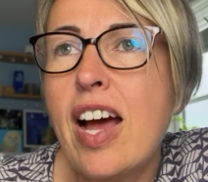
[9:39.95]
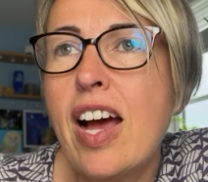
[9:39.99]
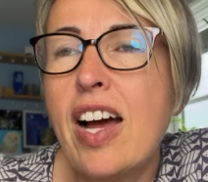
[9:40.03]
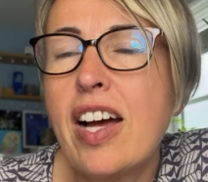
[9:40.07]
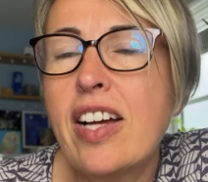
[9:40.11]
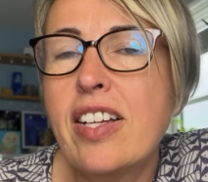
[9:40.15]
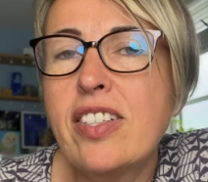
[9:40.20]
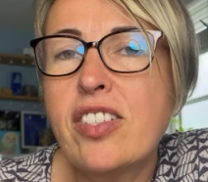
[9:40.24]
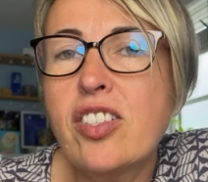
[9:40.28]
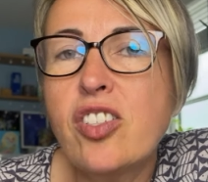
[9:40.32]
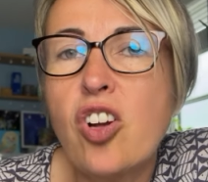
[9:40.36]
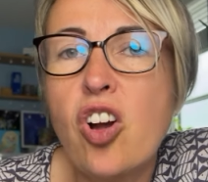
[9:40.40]

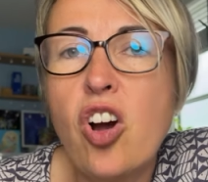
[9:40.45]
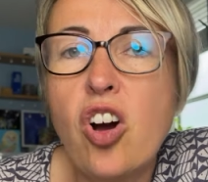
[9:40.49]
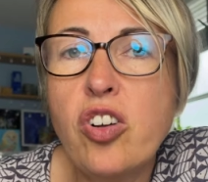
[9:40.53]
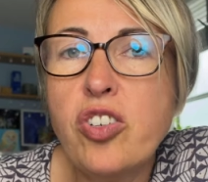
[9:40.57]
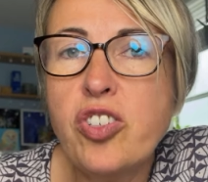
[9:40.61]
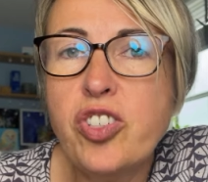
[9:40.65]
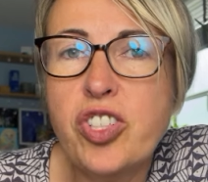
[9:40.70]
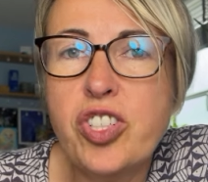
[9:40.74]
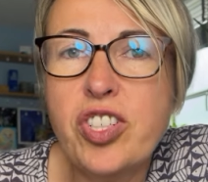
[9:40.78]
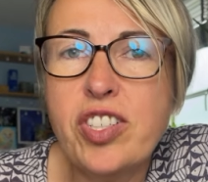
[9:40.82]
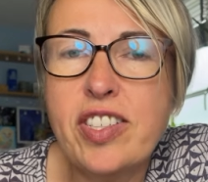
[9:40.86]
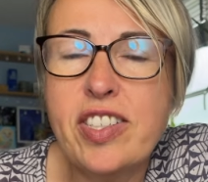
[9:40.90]
and
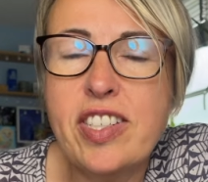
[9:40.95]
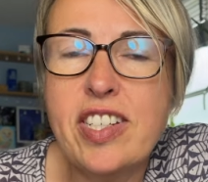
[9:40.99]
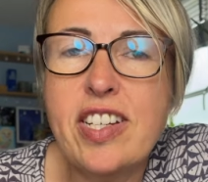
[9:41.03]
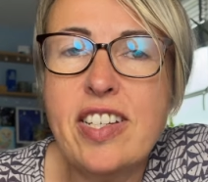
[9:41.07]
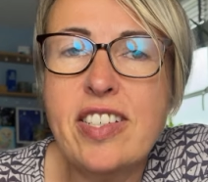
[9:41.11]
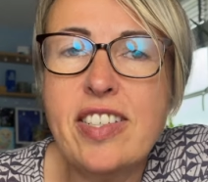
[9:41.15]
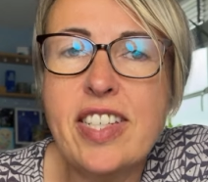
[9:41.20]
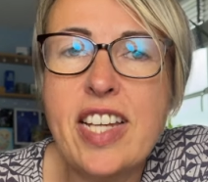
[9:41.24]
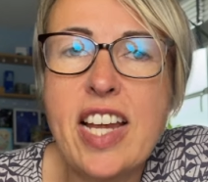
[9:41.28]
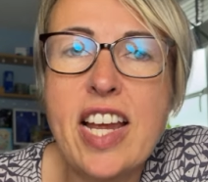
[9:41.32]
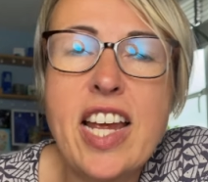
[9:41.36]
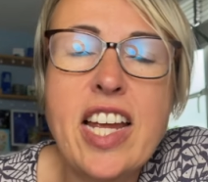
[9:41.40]

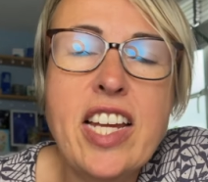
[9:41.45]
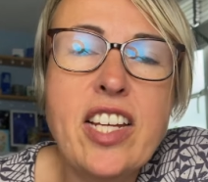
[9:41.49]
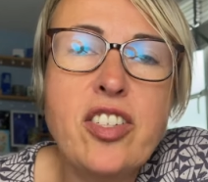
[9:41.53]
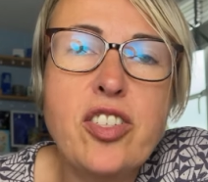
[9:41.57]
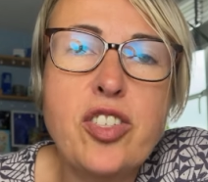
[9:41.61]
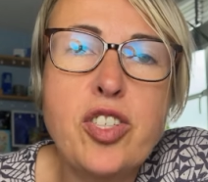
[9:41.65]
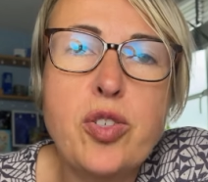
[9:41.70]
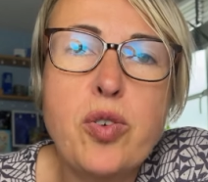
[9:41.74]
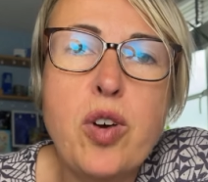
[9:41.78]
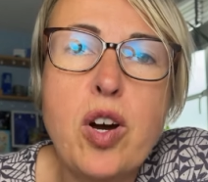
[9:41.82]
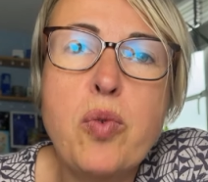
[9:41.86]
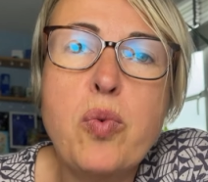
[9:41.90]
consciousness
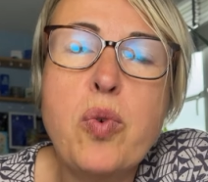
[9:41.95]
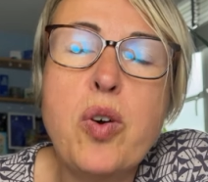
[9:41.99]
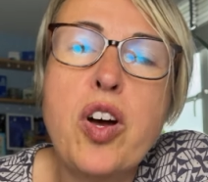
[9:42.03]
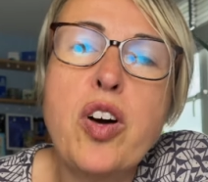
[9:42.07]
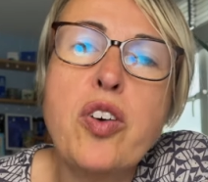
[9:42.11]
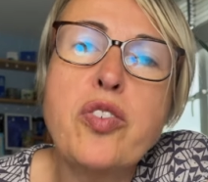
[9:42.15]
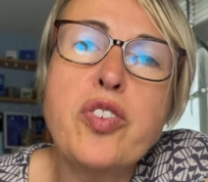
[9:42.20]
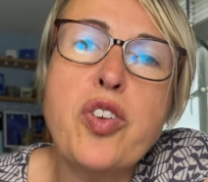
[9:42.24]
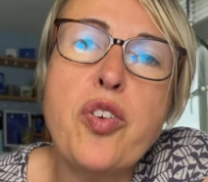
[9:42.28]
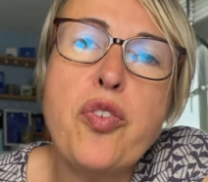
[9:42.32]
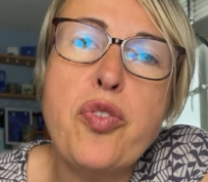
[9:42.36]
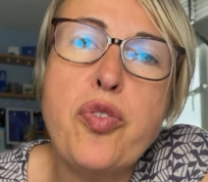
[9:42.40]
into our
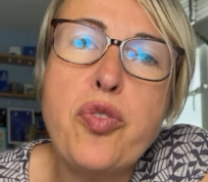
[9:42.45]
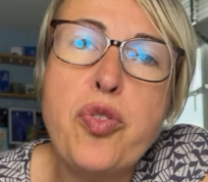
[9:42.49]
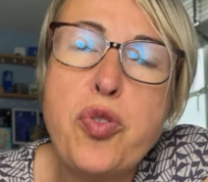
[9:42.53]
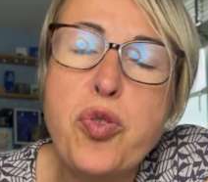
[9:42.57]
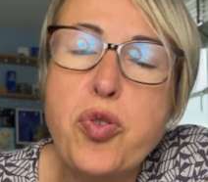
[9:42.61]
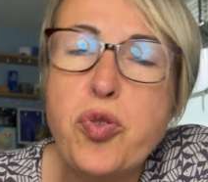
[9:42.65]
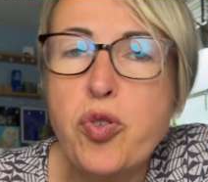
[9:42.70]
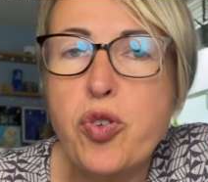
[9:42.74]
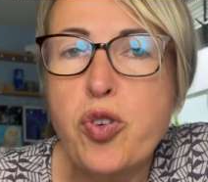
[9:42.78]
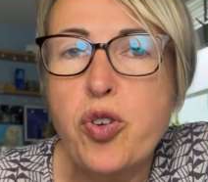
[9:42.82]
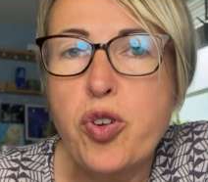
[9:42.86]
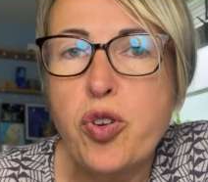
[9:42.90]
world
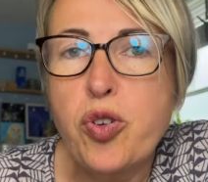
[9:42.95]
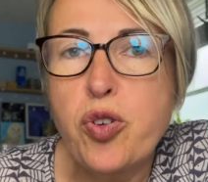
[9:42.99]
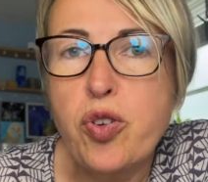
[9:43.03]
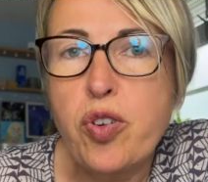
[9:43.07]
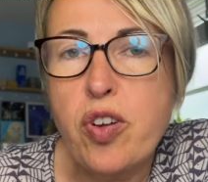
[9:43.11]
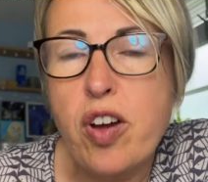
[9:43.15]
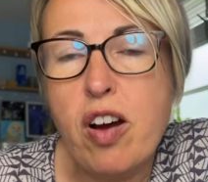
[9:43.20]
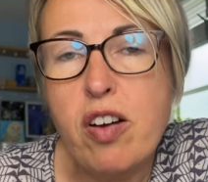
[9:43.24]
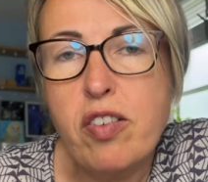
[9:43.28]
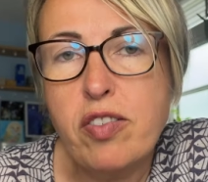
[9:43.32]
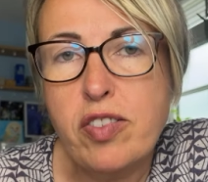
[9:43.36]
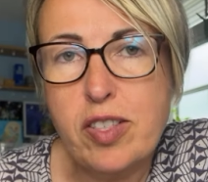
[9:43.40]
through
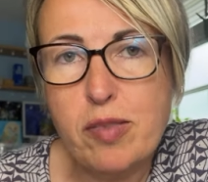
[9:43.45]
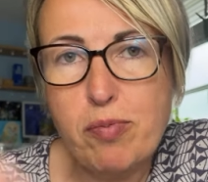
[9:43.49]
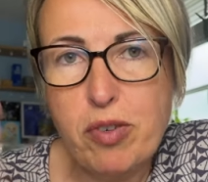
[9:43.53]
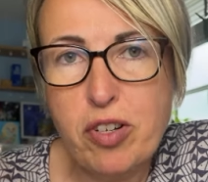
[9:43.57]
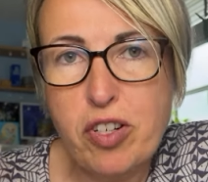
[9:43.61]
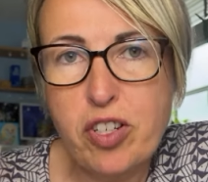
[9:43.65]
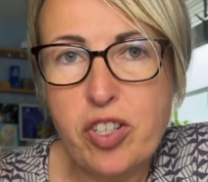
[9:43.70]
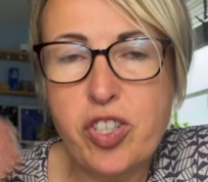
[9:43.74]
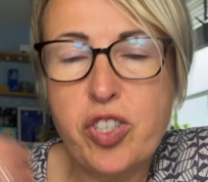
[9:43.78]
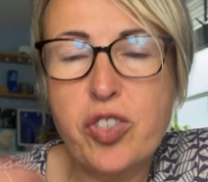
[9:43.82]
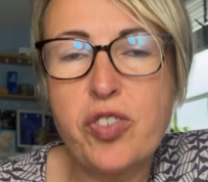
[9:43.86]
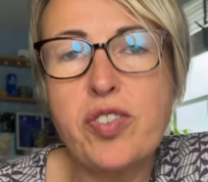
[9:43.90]
our
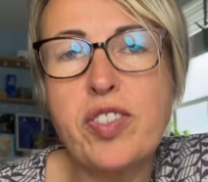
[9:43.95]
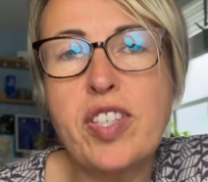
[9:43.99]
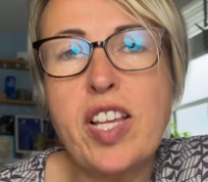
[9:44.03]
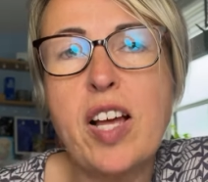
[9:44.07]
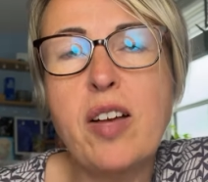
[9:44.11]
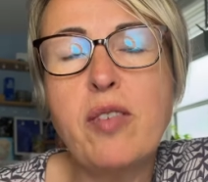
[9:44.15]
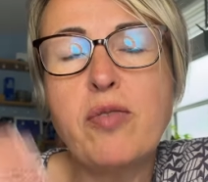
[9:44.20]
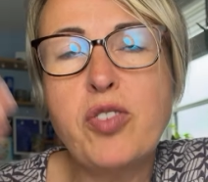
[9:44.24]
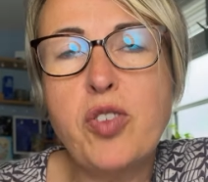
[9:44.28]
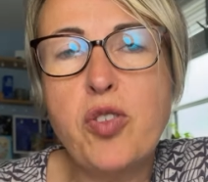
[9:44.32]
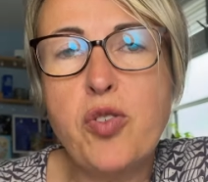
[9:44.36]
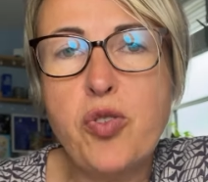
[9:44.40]
spiritual
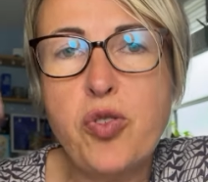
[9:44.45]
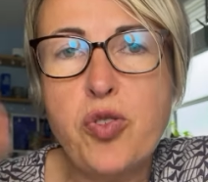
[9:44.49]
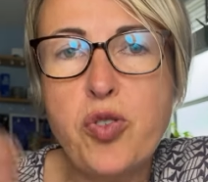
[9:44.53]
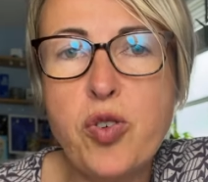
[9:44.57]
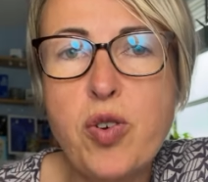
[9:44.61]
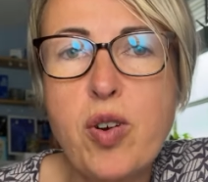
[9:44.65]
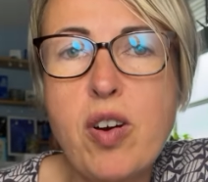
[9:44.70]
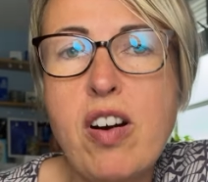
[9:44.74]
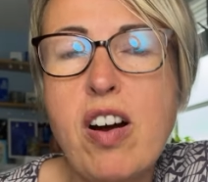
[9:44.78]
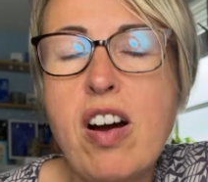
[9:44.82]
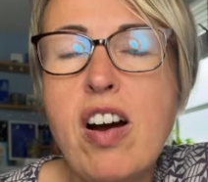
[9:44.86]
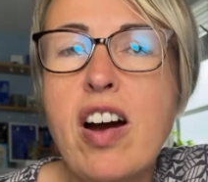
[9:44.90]
selves,
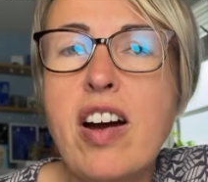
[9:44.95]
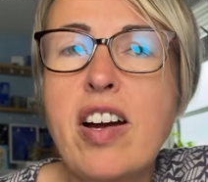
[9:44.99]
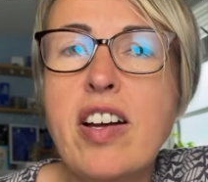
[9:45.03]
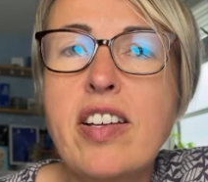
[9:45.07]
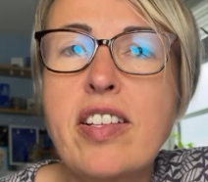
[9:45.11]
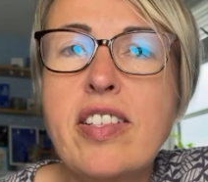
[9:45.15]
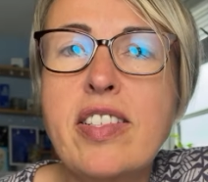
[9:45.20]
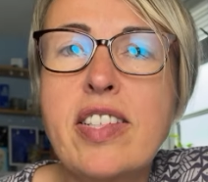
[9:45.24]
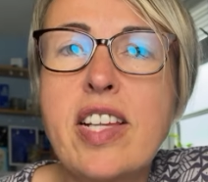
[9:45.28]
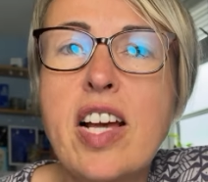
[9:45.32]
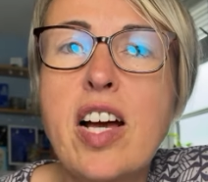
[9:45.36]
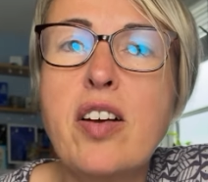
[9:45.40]
through our higher
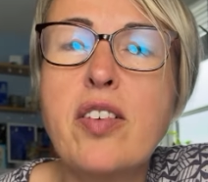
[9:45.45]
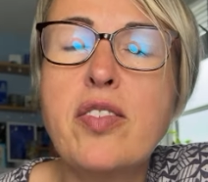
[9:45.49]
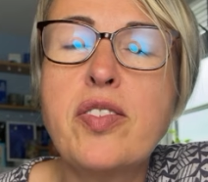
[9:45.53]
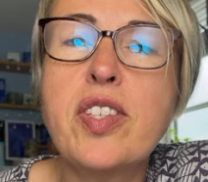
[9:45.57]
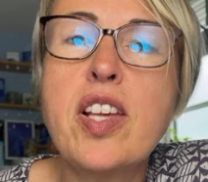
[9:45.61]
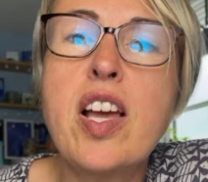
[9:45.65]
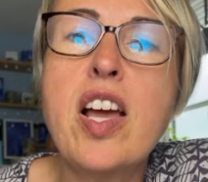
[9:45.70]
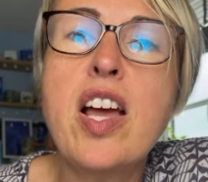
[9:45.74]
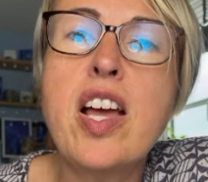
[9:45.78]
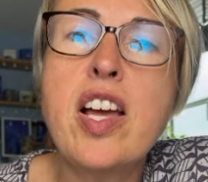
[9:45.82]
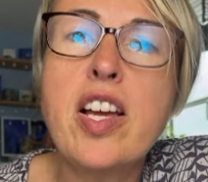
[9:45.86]
selves,